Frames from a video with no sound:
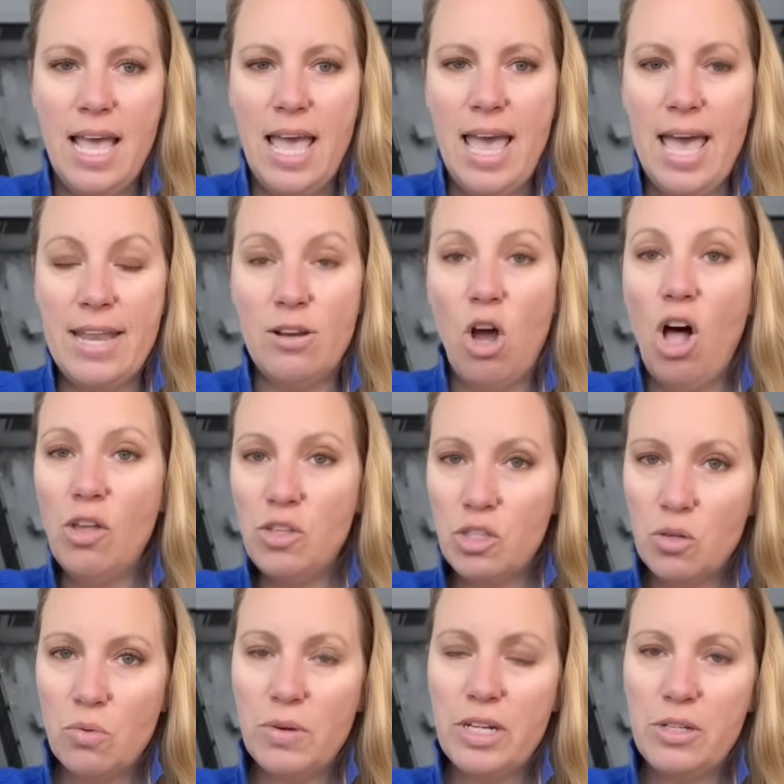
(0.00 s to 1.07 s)
and
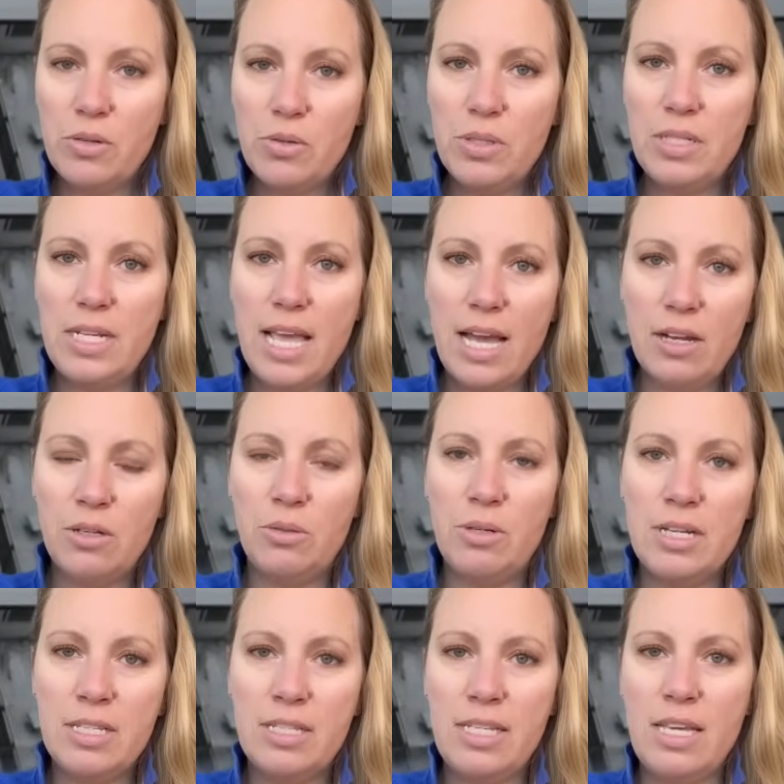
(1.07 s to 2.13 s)
also reduce the
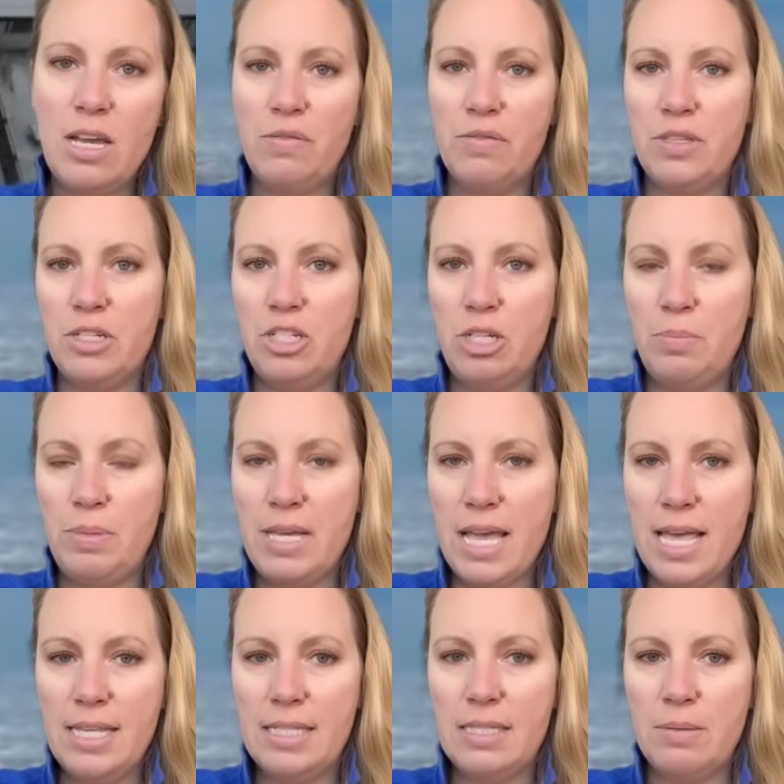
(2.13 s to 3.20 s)
accuracy the
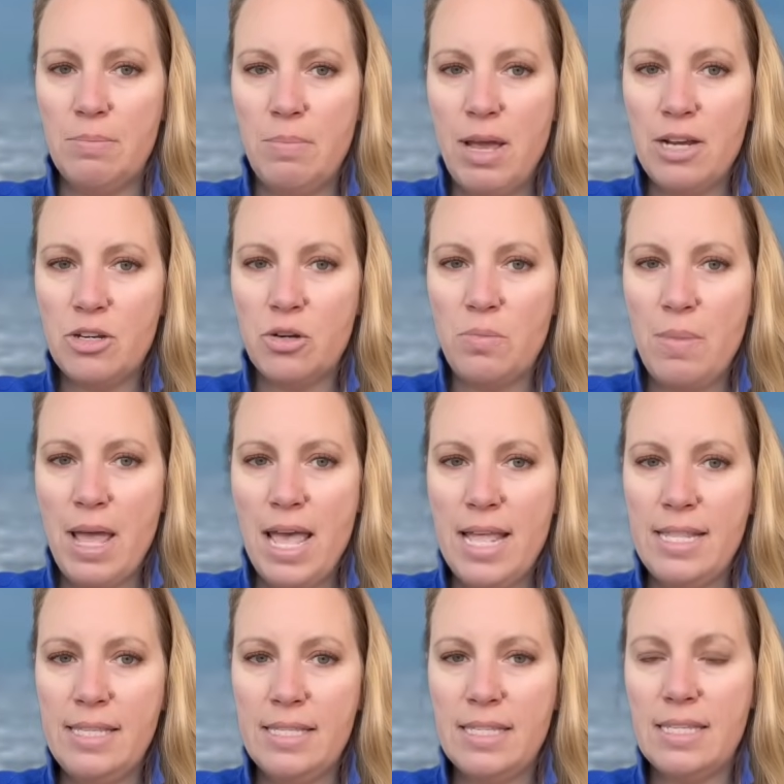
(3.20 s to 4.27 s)
GPS
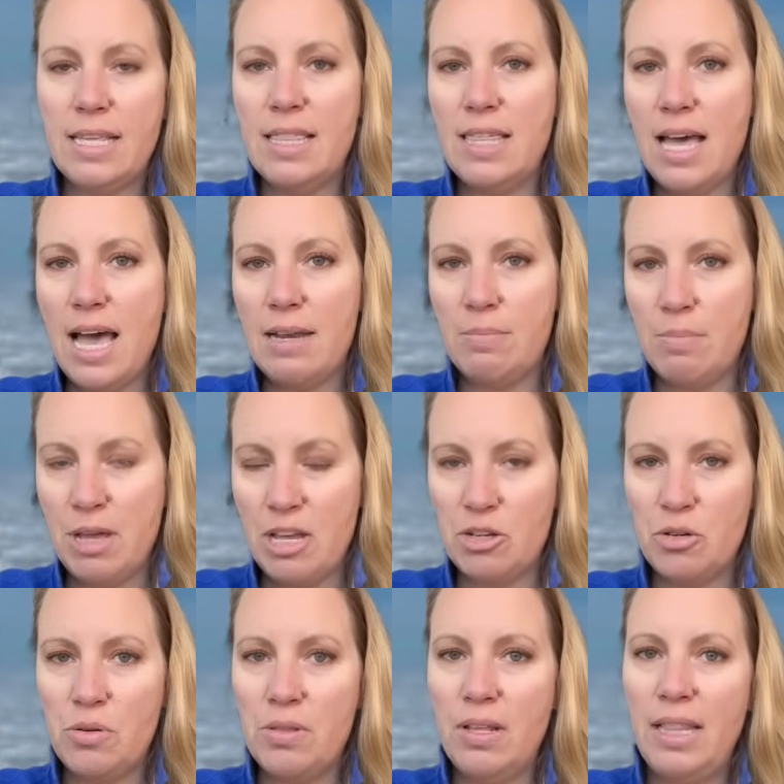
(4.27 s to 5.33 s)
measurements that
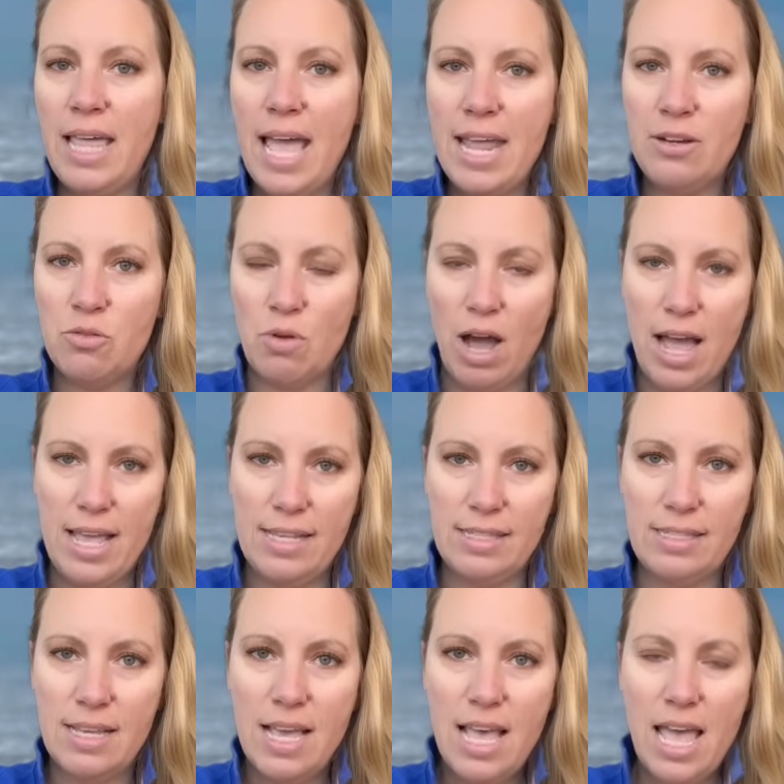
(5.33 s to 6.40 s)
measure the land rise.